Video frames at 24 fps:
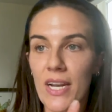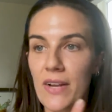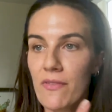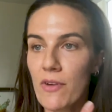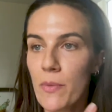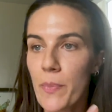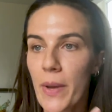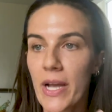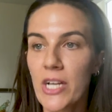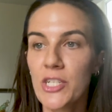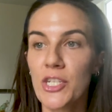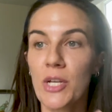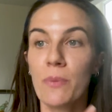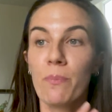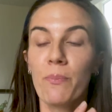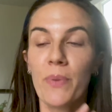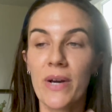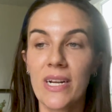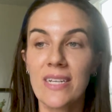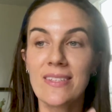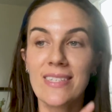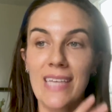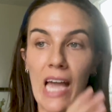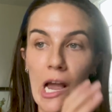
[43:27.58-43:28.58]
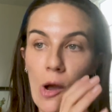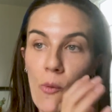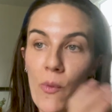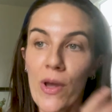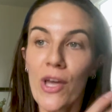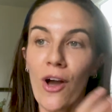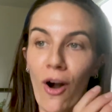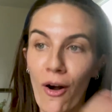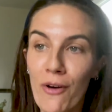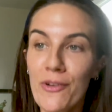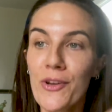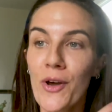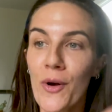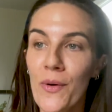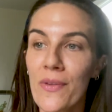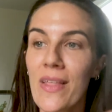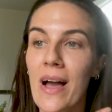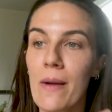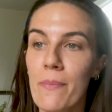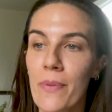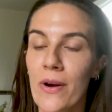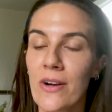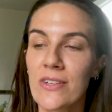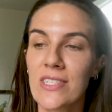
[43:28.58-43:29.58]
It's not every patient, but it's like we all know
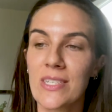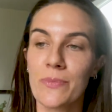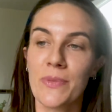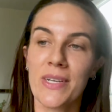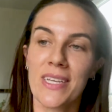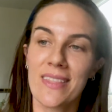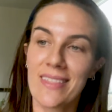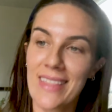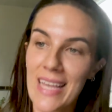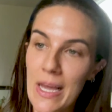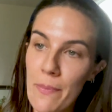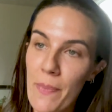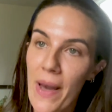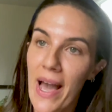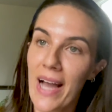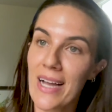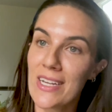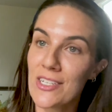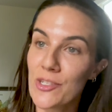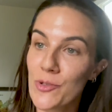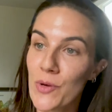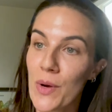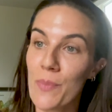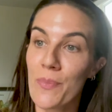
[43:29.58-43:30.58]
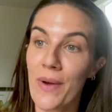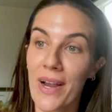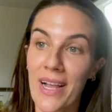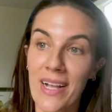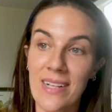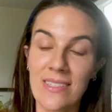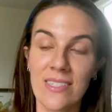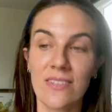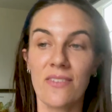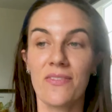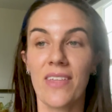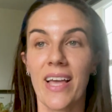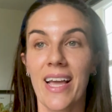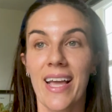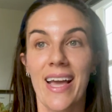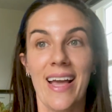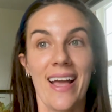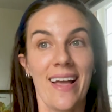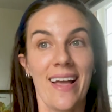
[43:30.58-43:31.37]
that person. We can think back into our brains of like